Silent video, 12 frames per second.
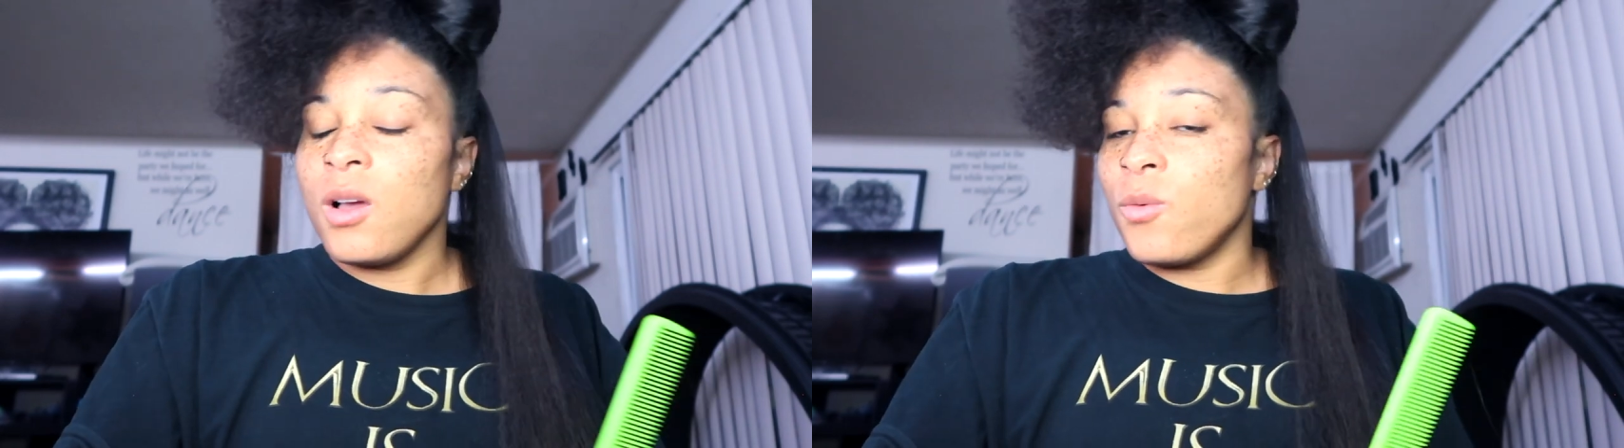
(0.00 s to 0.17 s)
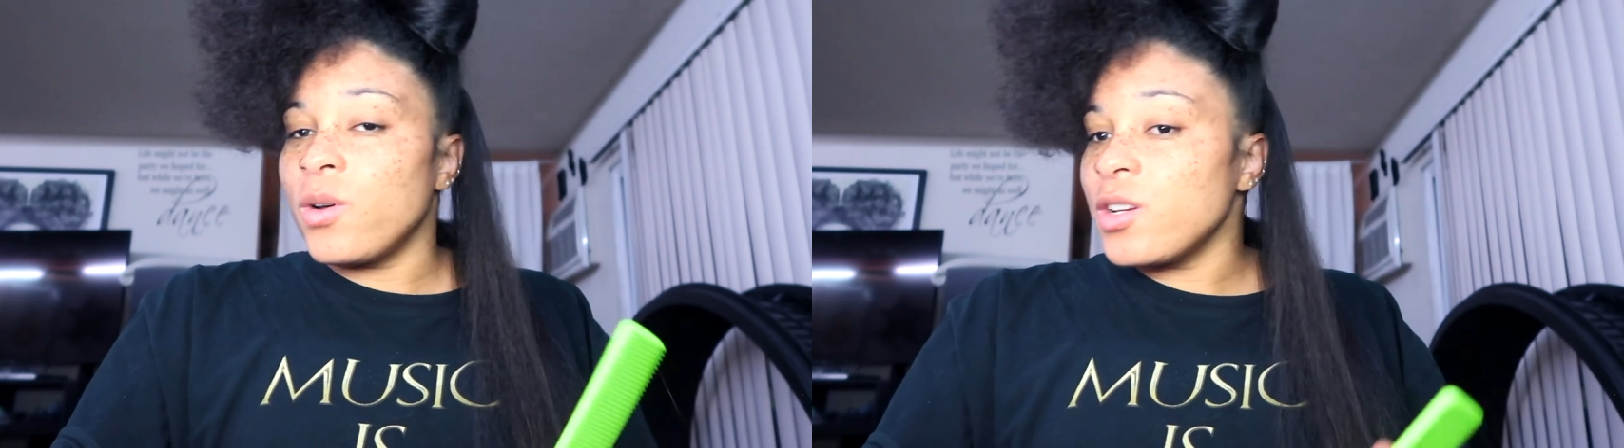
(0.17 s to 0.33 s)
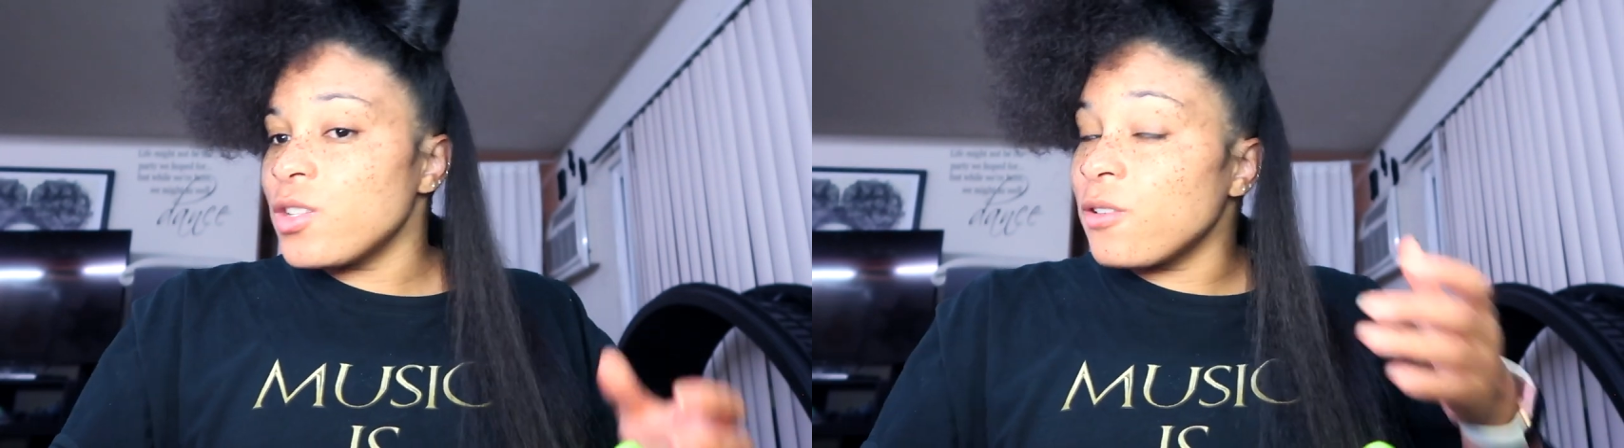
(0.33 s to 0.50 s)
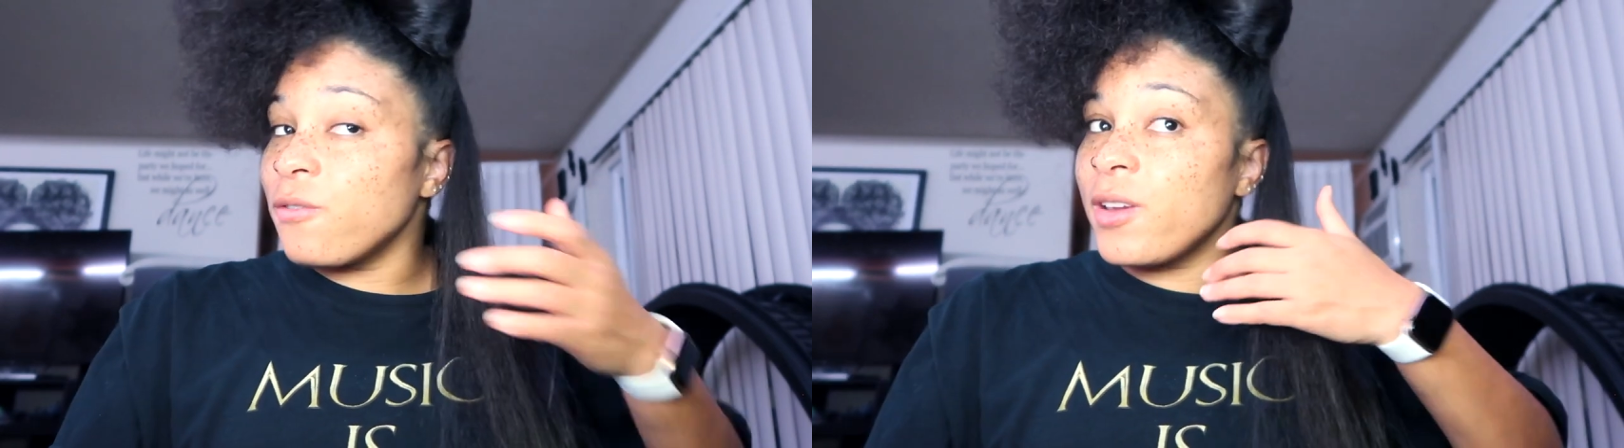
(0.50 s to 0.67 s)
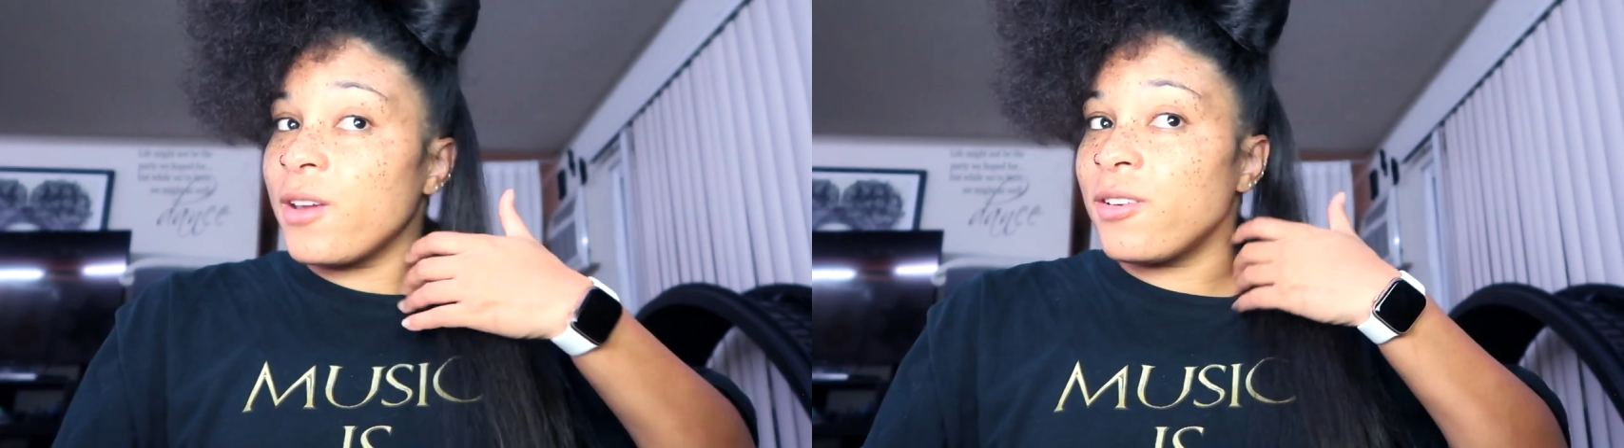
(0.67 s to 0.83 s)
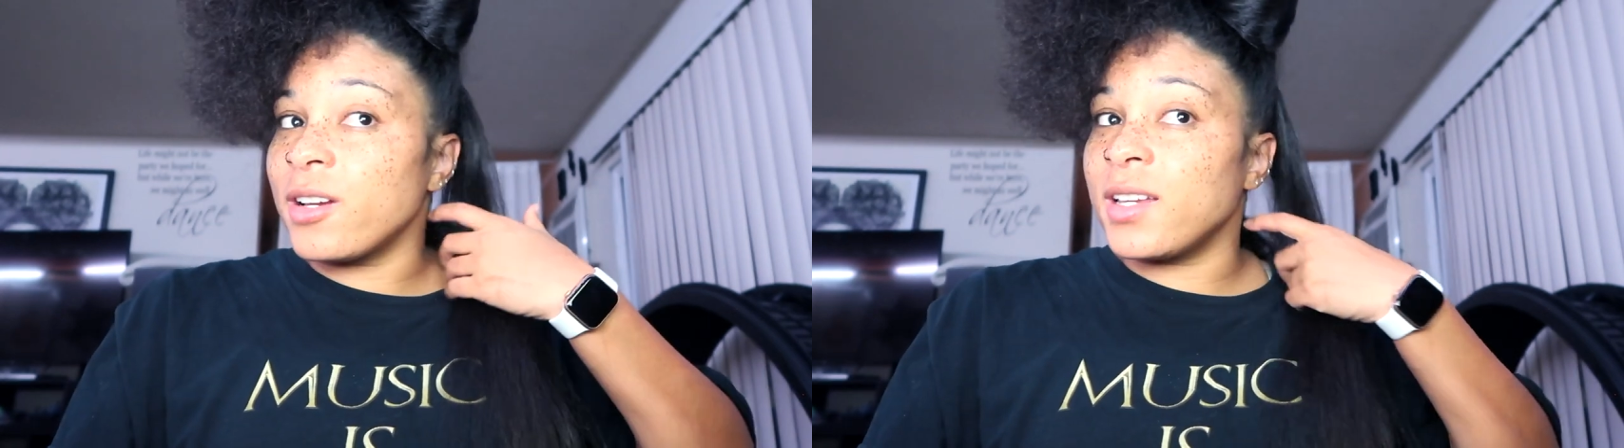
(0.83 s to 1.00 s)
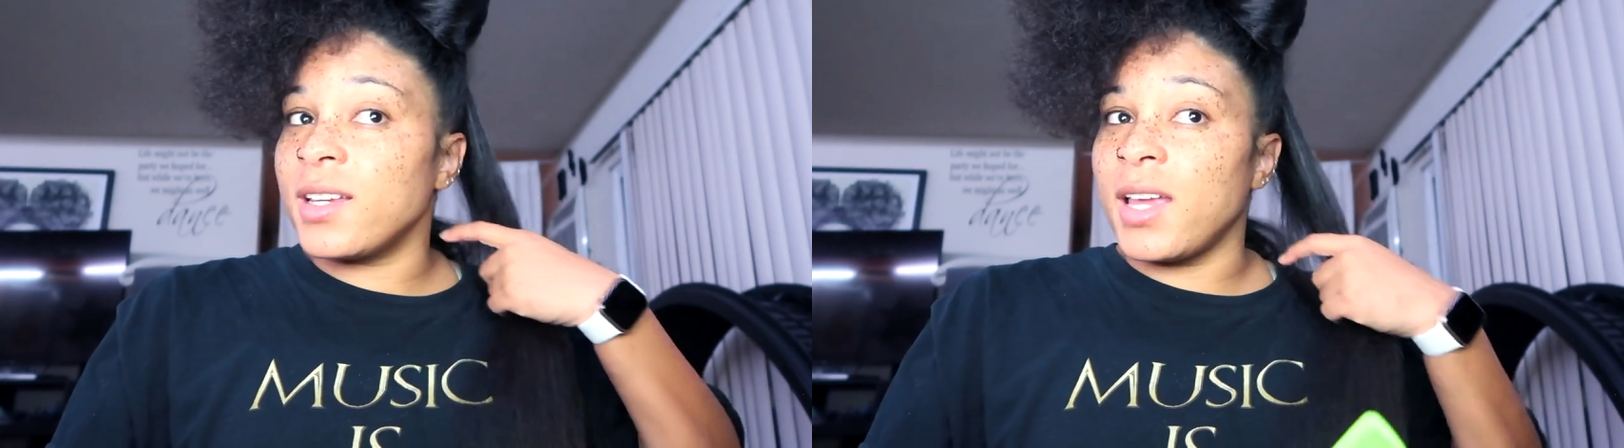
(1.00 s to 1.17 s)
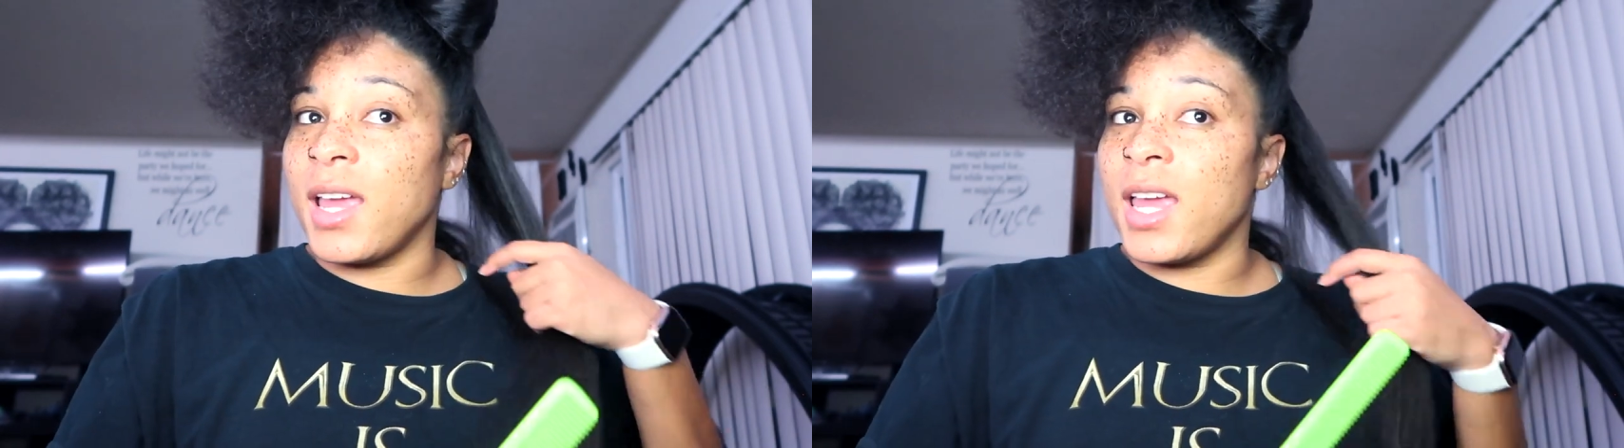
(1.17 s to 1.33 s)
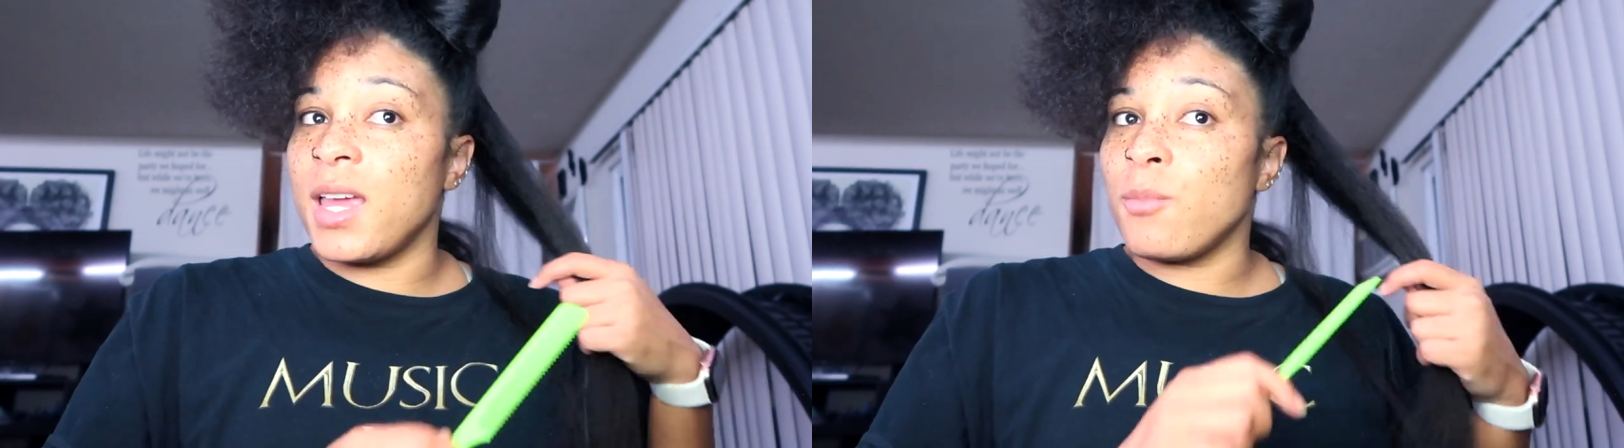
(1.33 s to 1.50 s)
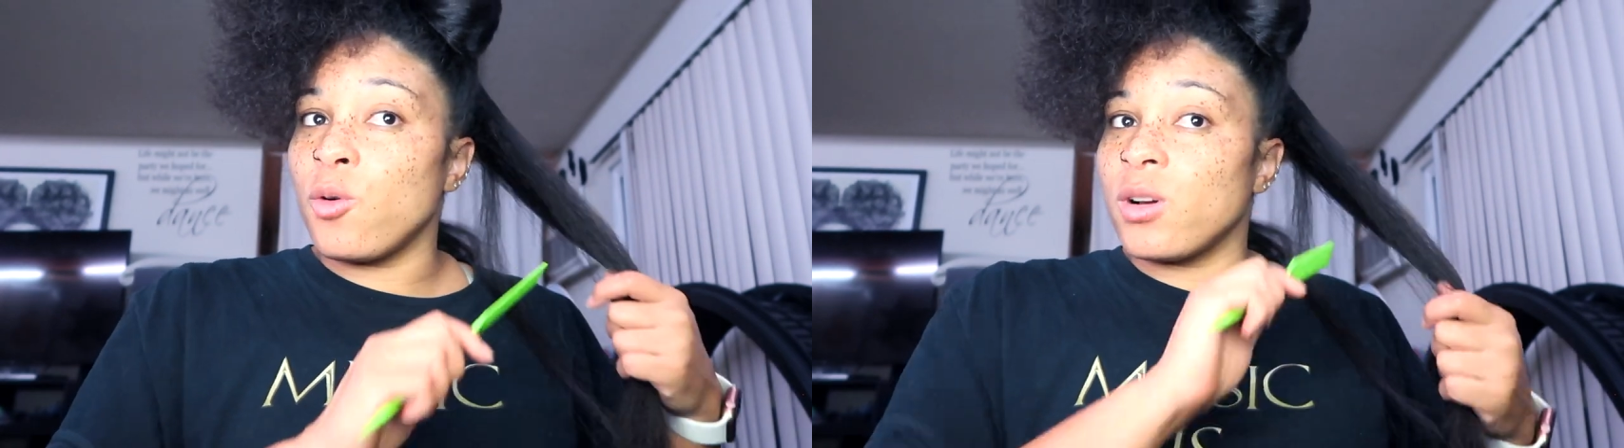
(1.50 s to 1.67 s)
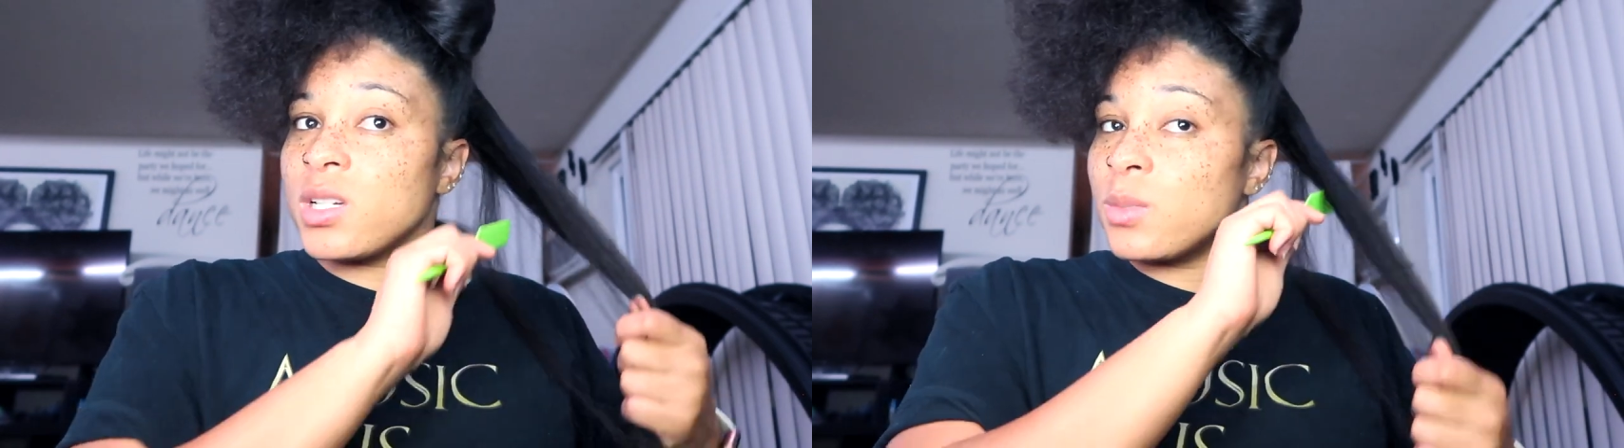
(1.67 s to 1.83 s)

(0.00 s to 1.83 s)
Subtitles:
What is your favorite game or